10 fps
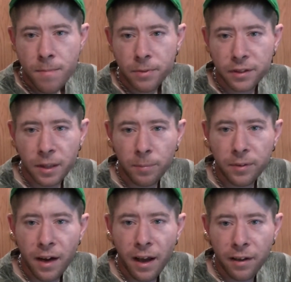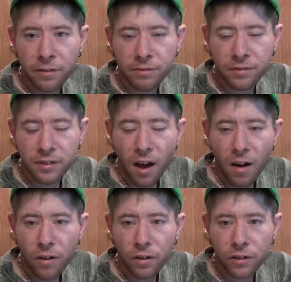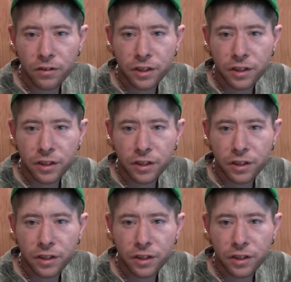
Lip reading: But something I've not heard,